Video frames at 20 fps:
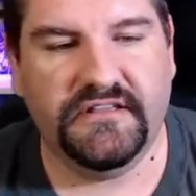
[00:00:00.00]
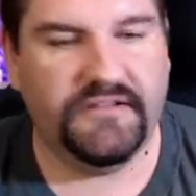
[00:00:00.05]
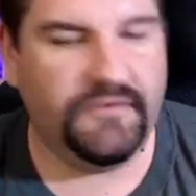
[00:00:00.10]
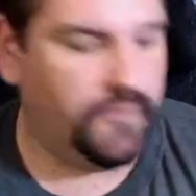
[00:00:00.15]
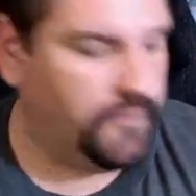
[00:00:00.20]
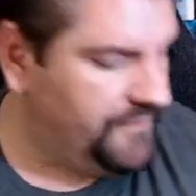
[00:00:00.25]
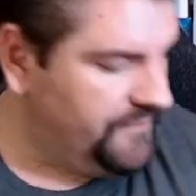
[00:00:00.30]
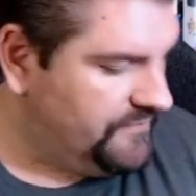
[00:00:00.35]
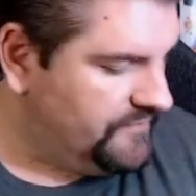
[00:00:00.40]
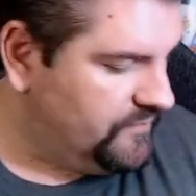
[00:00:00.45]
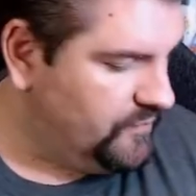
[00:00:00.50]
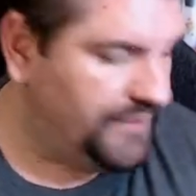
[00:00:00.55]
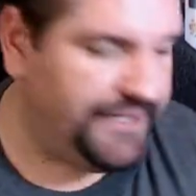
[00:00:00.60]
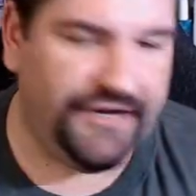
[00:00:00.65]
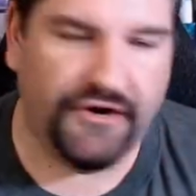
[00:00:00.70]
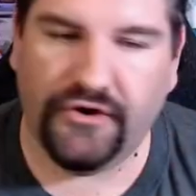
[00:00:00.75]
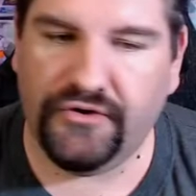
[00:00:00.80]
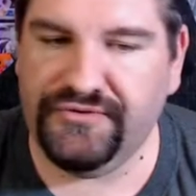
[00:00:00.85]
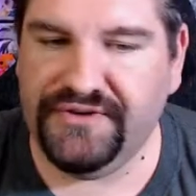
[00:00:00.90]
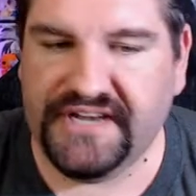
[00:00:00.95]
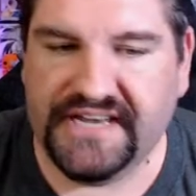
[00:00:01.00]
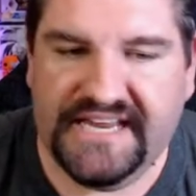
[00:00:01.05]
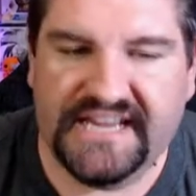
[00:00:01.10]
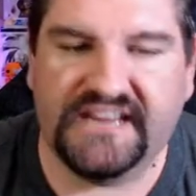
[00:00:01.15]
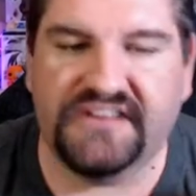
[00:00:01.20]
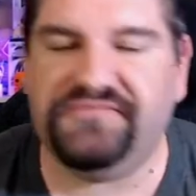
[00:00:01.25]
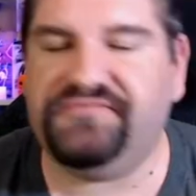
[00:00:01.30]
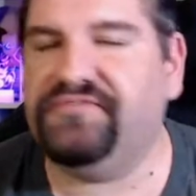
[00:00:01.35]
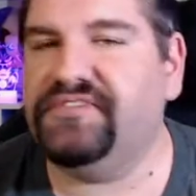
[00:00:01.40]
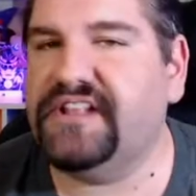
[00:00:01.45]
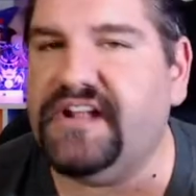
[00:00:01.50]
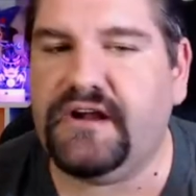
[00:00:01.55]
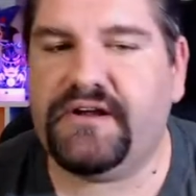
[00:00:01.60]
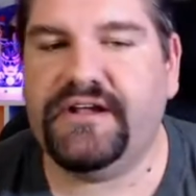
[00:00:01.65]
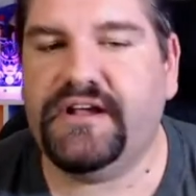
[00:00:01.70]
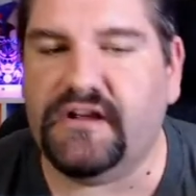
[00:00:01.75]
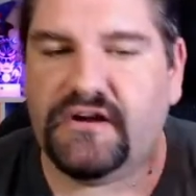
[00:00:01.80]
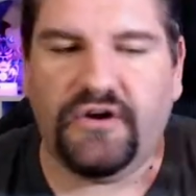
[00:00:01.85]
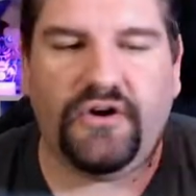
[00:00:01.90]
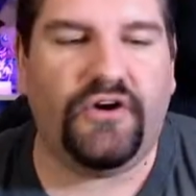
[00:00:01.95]
We, we don't need
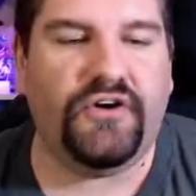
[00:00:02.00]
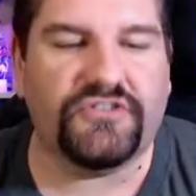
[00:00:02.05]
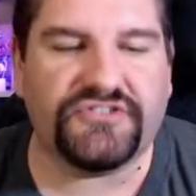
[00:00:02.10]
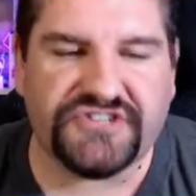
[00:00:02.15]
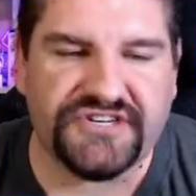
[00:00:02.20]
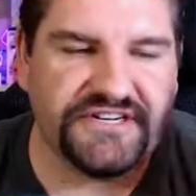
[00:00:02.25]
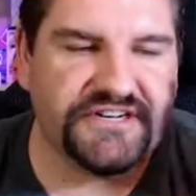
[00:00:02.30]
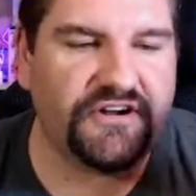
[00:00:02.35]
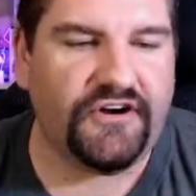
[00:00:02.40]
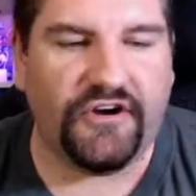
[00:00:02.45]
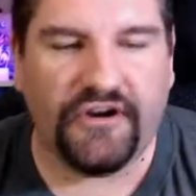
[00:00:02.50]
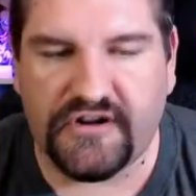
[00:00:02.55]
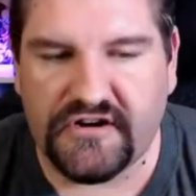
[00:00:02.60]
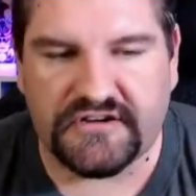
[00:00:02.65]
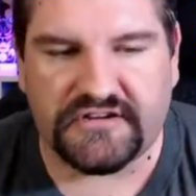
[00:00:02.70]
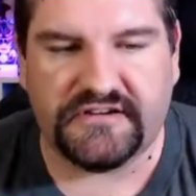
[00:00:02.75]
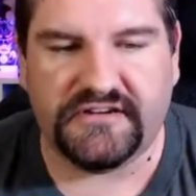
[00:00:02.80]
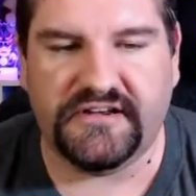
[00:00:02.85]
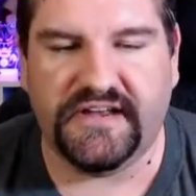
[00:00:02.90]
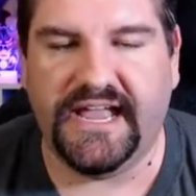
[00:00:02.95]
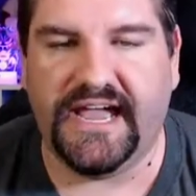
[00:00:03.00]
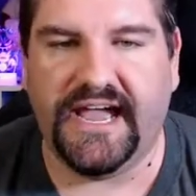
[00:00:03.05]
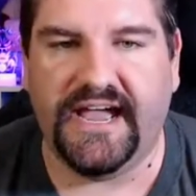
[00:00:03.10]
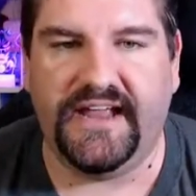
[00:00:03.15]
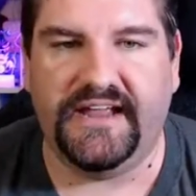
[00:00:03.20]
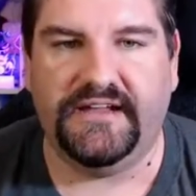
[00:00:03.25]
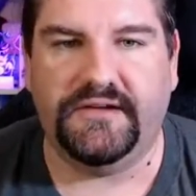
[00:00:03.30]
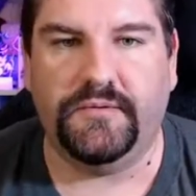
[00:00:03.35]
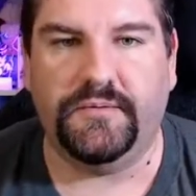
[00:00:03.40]
Flareon alternate art guy.